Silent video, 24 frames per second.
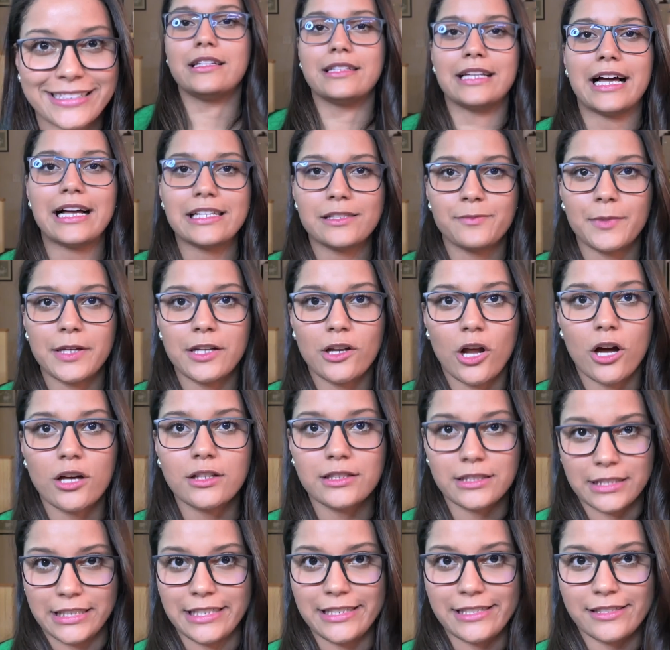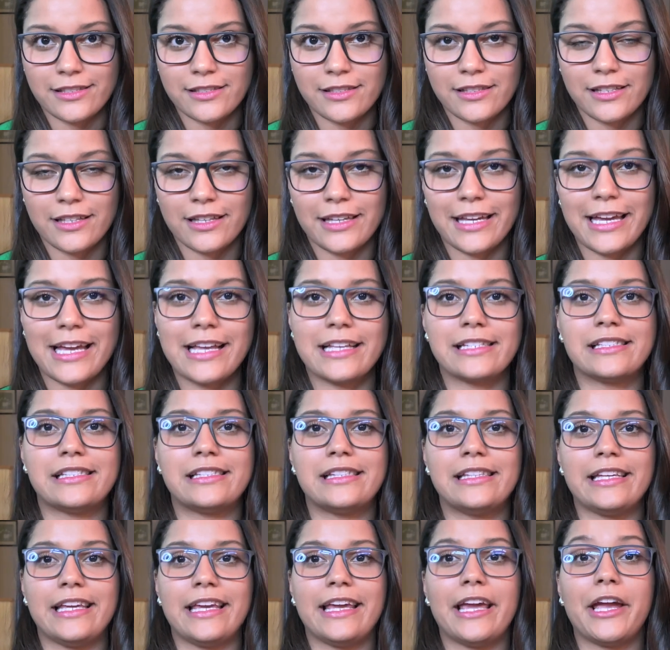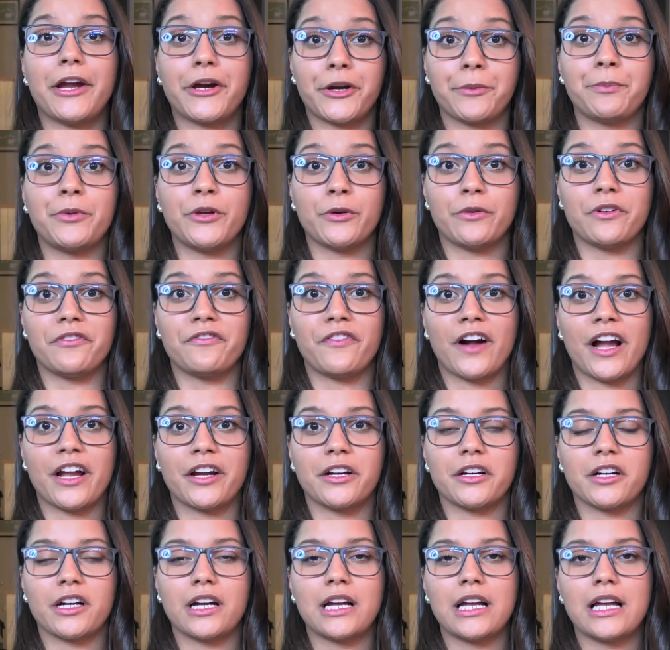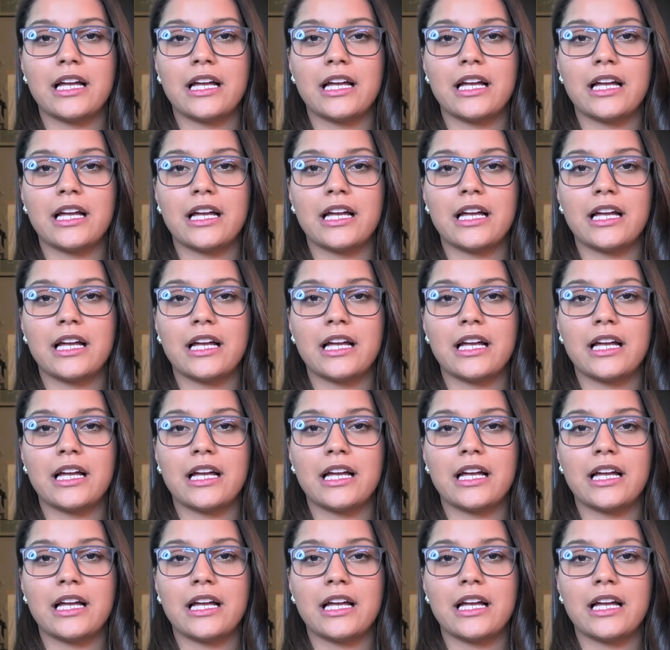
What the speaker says: Last but not least is the air purifier.